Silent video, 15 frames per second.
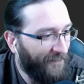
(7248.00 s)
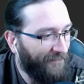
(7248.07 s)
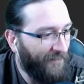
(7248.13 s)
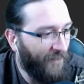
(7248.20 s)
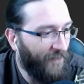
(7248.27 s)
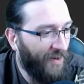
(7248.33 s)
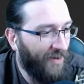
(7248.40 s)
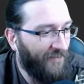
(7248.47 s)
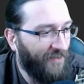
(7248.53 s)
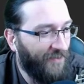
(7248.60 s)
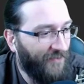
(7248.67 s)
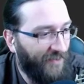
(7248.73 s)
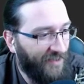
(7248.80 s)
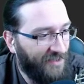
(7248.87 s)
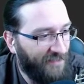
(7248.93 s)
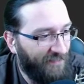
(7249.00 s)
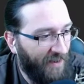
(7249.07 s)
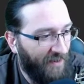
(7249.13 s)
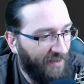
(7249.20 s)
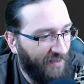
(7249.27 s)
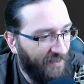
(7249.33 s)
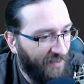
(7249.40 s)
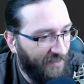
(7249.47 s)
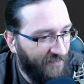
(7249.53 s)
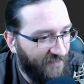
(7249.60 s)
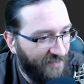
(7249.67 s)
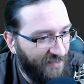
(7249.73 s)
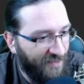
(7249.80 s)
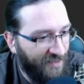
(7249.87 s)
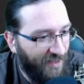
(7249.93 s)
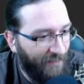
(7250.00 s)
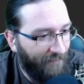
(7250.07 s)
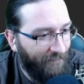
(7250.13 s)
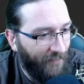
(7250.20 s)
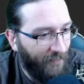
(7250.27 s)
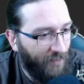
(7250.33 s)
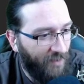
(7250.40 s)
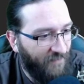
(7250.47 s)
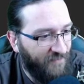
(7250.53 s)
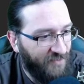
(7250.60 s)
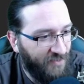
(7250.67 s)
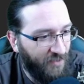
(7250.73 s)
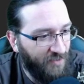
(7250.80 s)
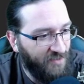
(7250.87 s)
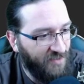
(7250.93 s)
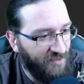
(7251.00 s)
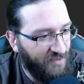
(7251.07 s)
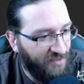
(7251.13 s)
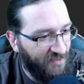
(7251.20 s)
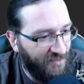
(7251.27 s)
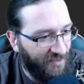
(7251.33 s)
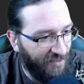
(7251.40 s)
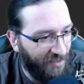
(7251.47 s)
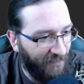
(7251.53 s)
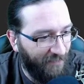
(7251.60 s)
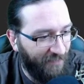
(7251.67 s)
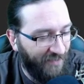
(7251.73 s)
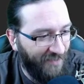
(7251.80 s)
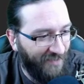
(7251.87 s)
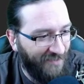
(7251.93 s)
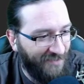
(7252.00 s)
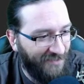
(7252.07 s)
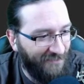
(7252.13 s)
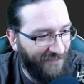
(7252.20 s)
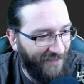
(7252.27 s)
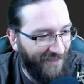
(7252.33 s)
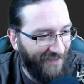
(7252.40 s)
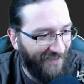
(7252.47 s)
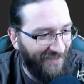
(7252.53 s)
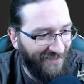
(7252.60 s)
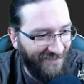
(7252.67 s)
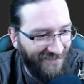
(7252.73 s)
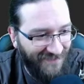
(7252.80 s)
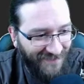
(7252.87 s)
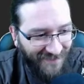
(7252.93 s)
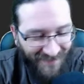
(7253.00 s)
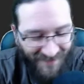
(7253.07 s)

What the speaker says: beware of the Greeks sparing gifts, and not beware of Trojans. They're complete snakeheads.